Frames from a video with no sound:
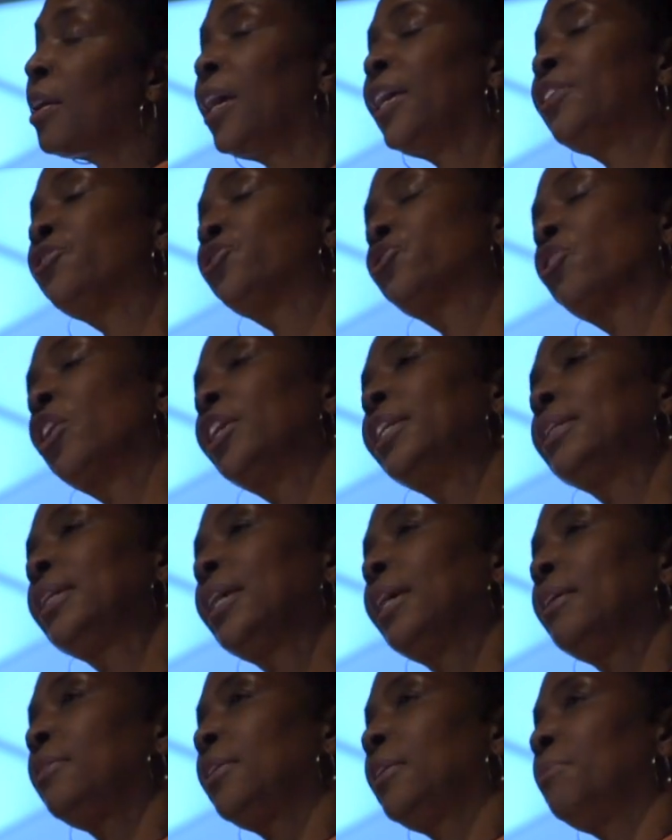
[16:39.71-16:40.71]
It started
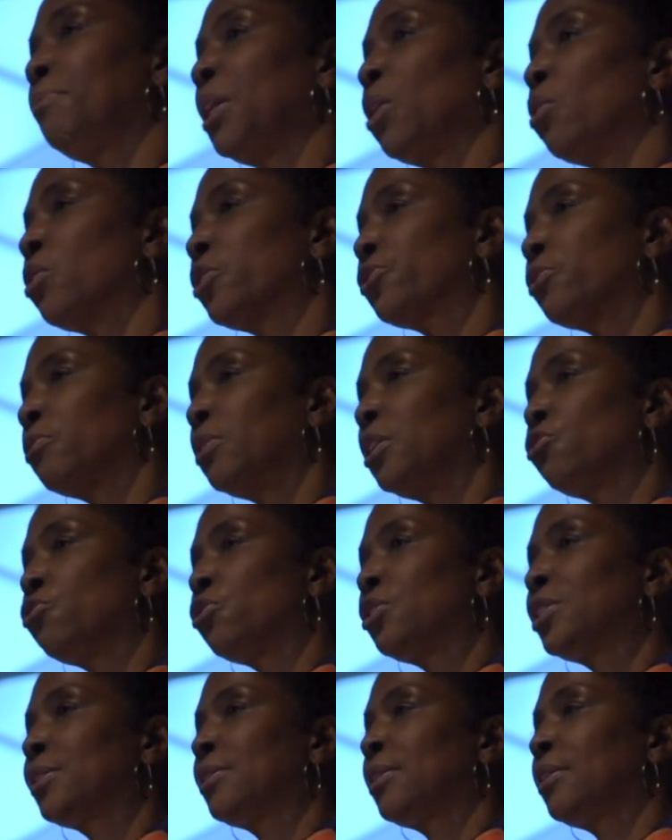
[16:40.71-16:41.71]
getting me also
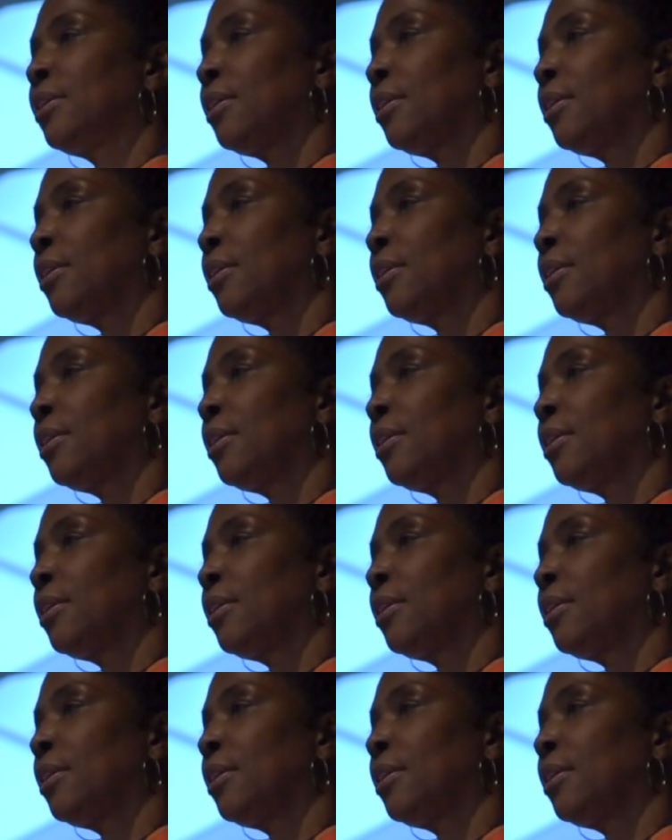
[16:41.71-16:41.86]
interested